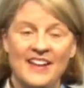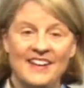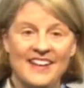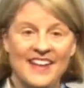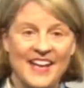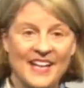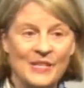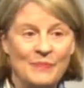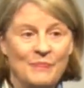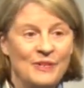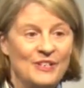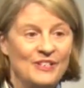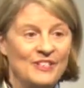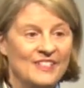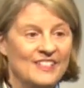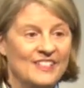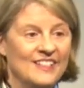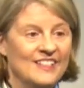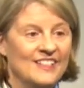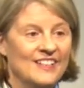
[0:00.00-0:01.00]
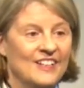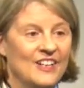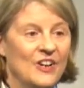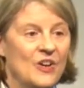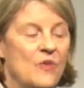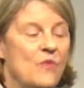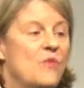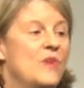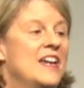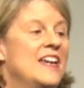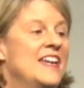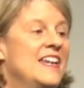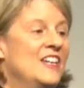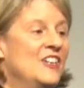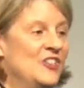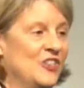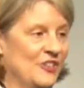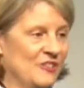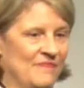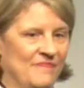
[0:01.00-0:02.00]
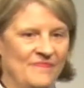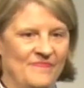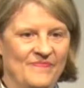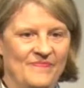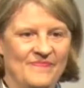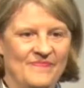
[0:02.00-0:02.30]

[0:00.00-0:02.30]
and experts, we need you.